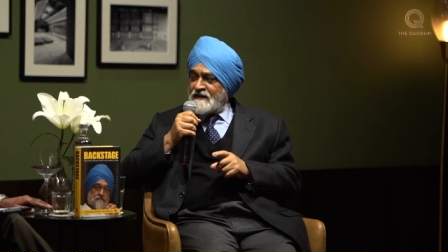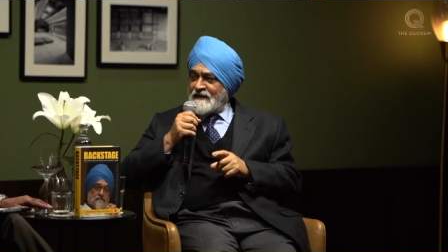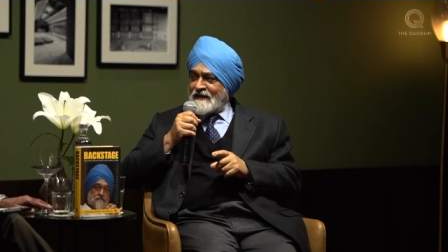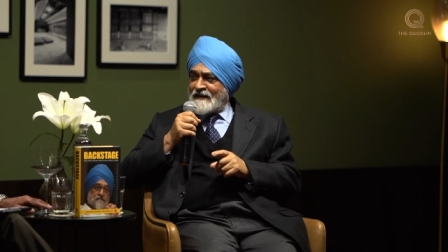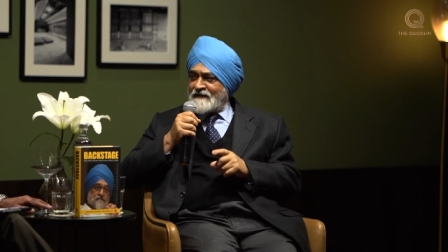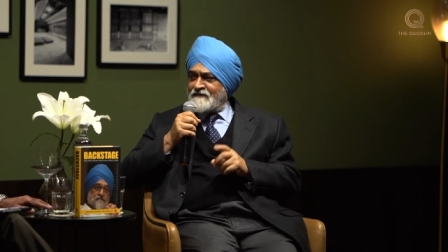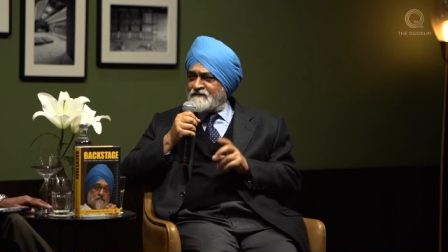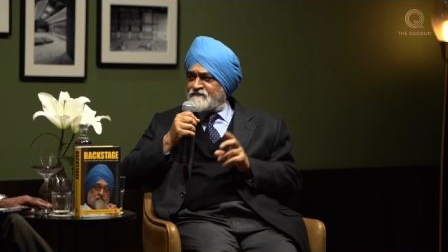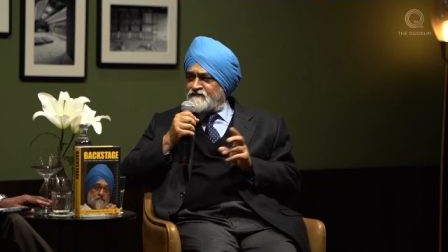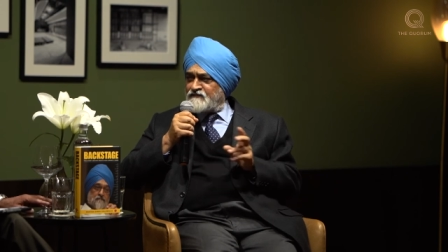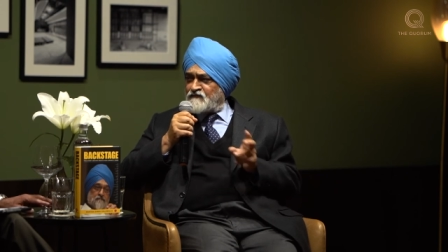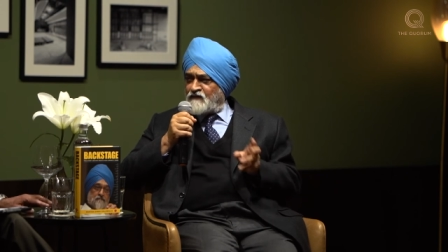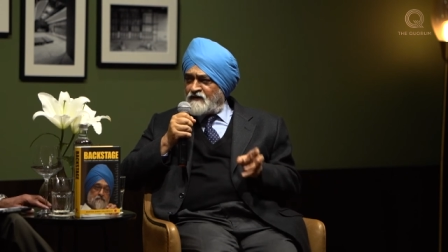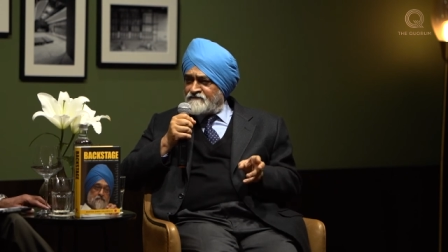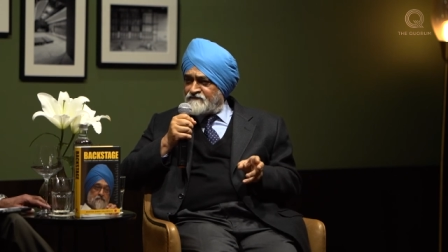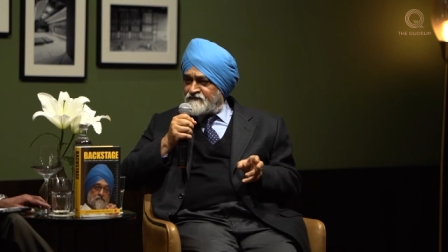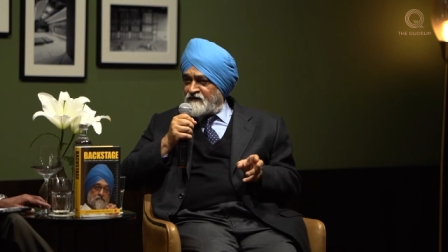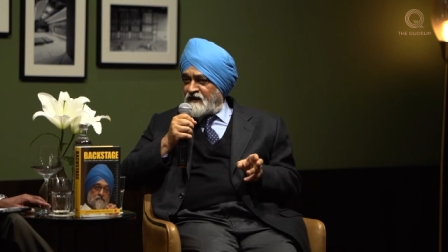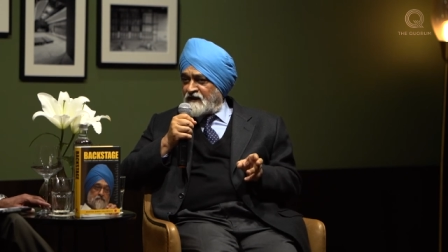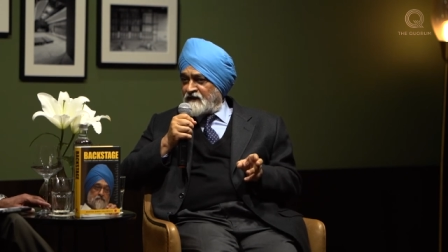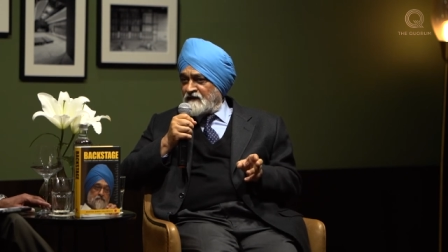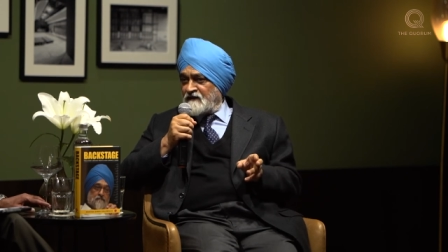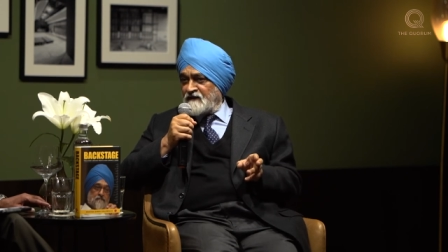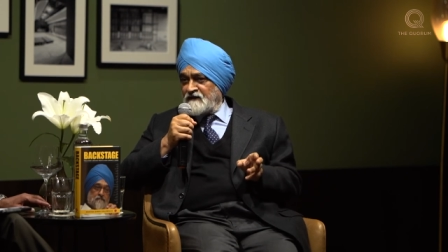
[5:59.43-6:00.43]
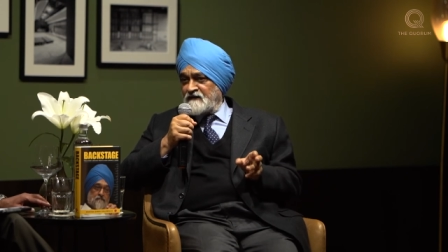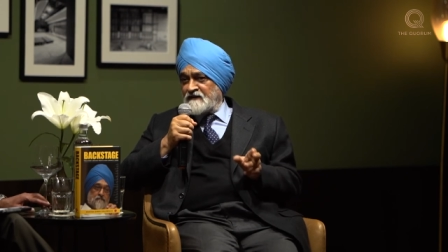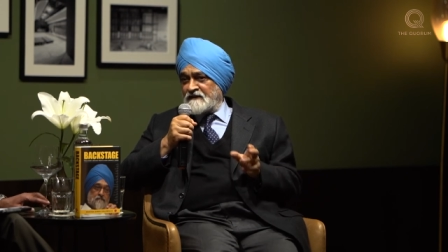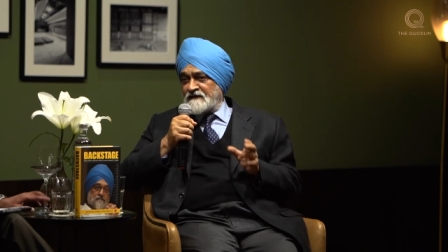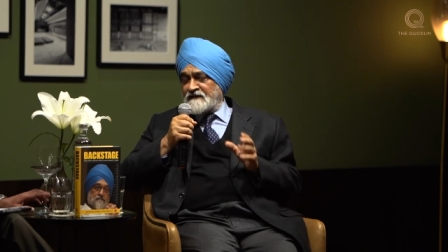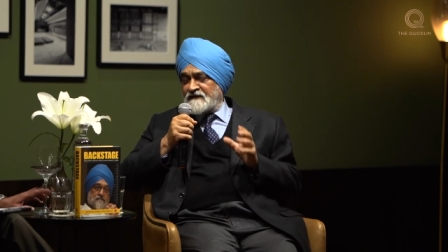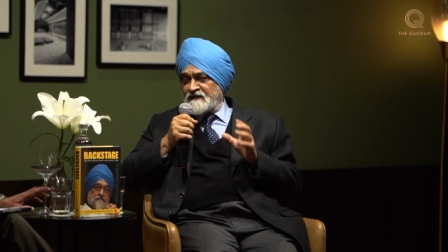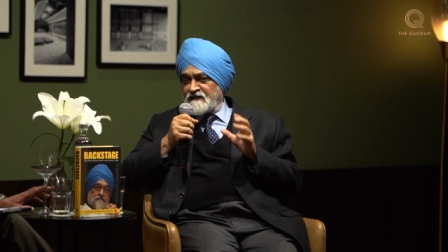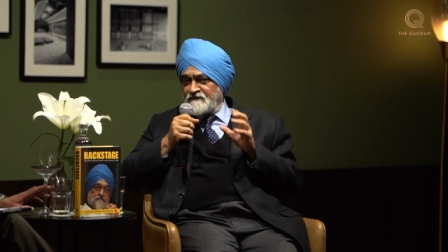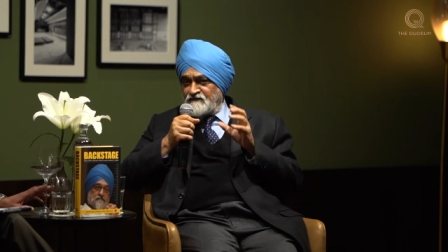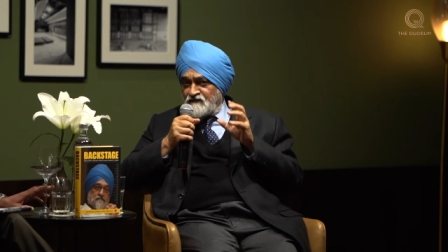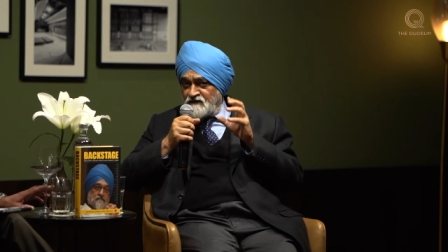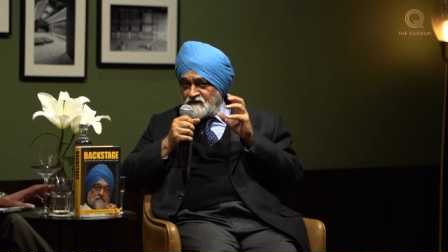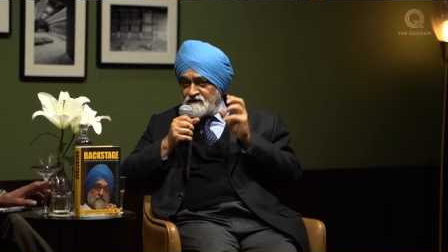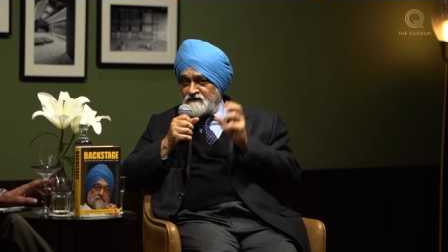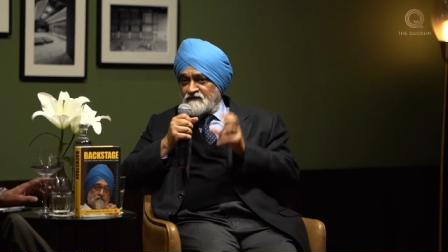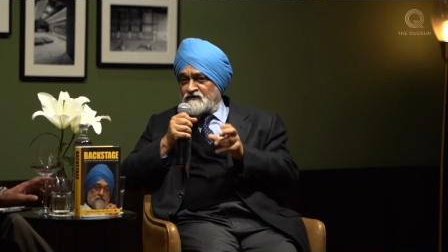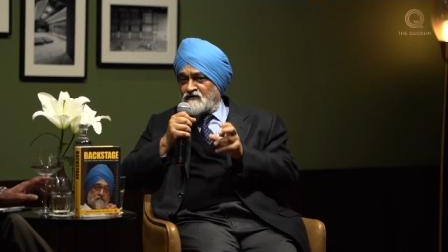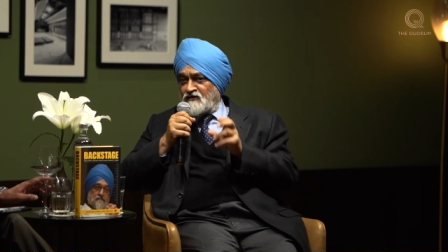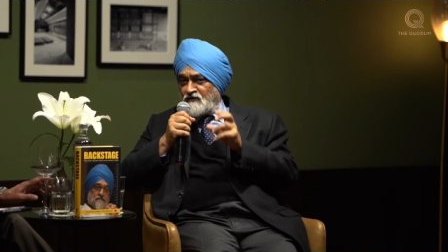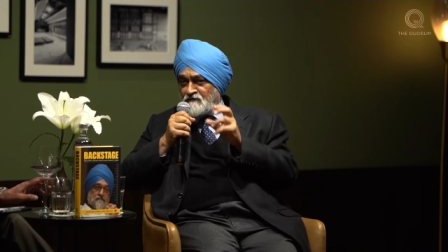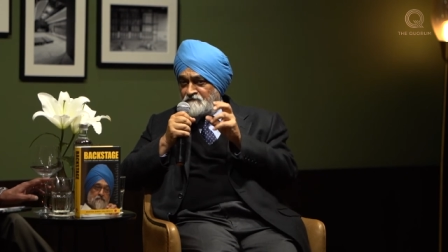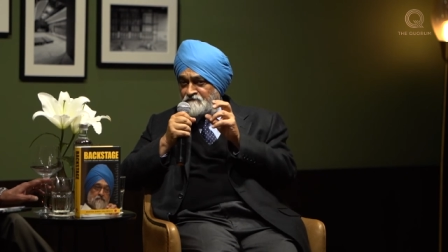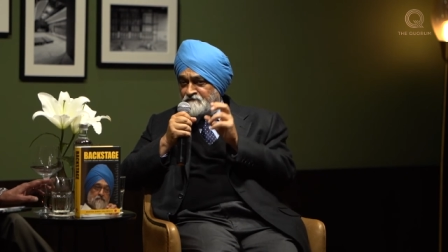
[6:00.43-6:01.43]
And quite frankly, given the
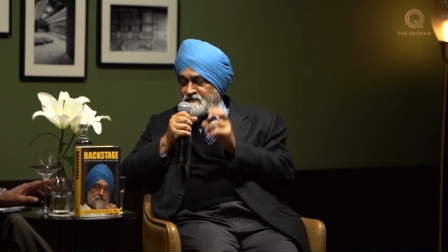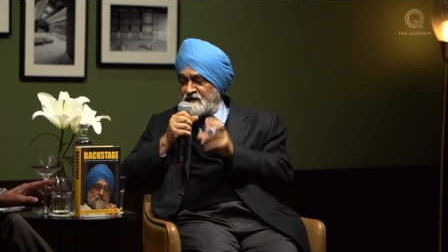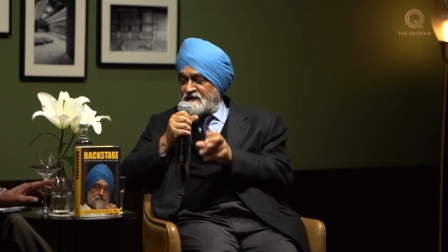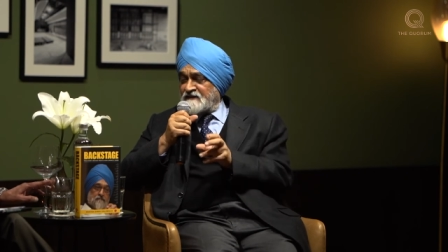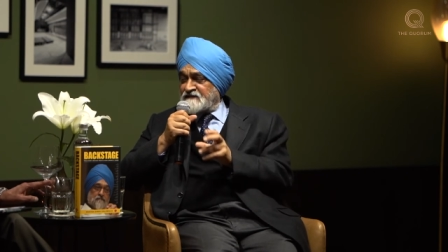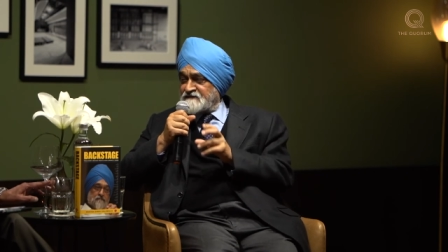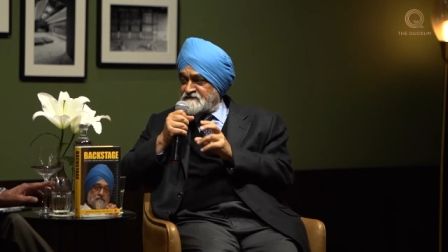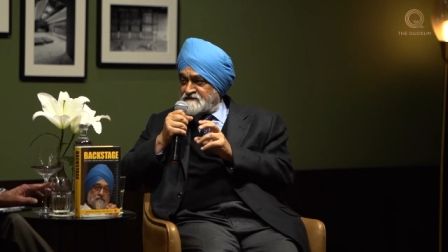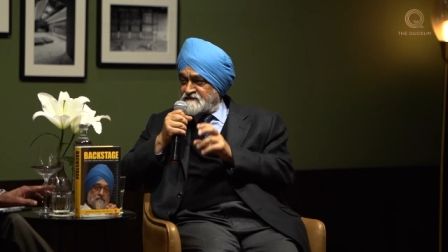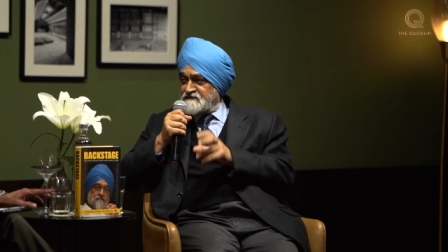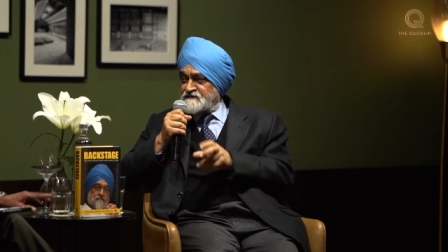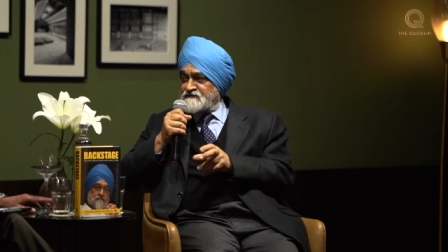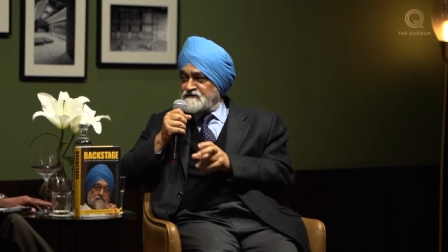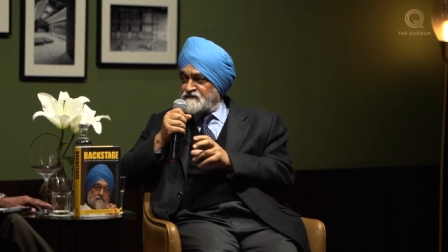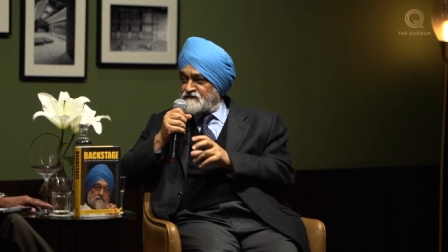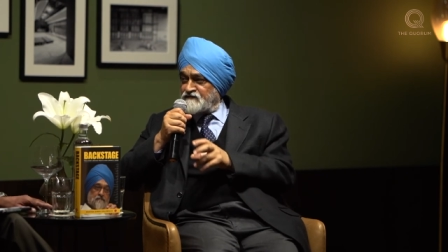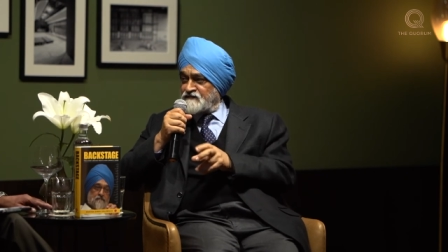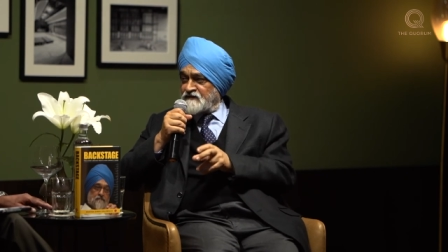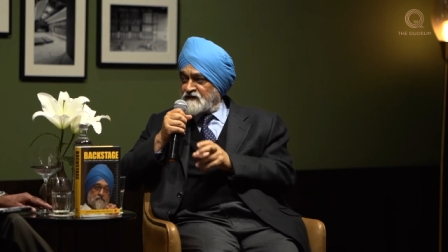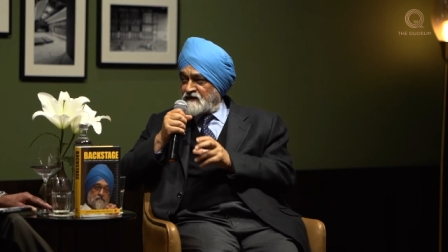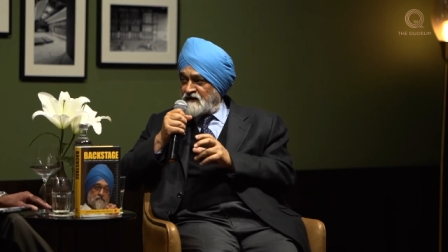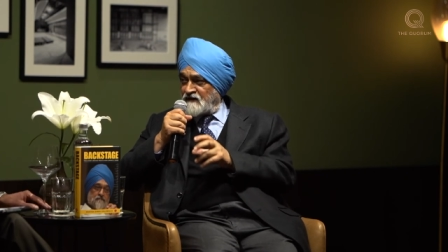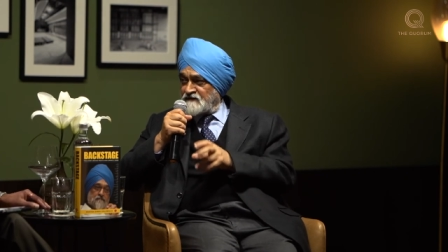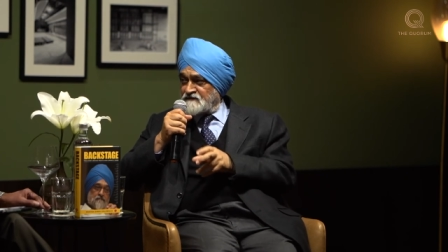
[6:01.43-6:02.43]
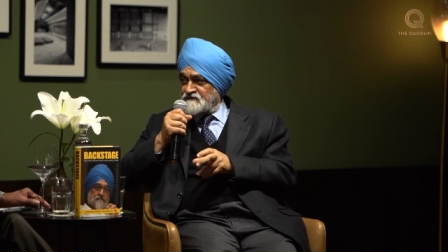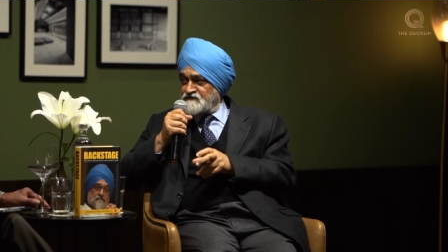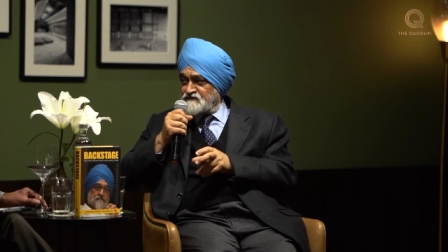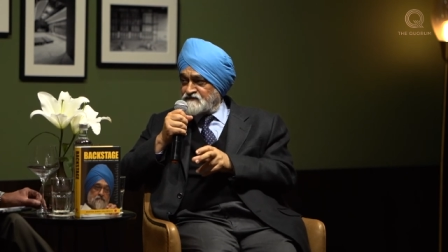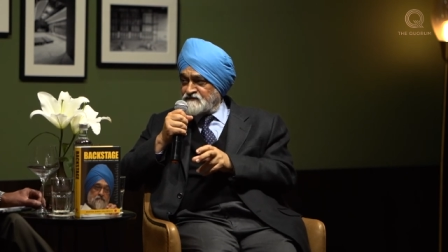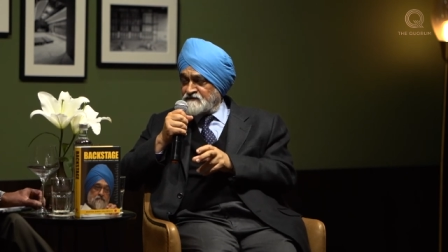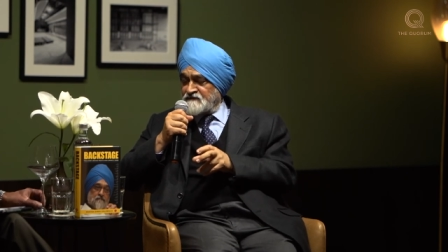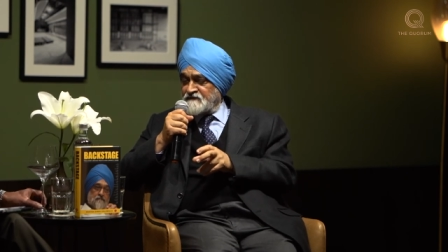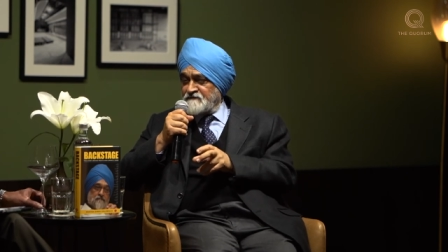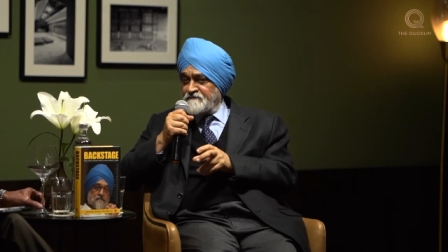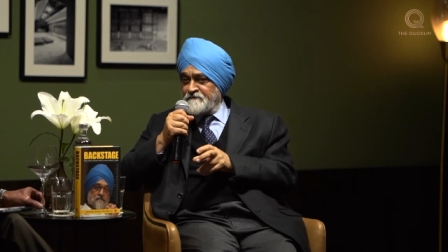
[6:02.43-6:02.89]
complexity of the country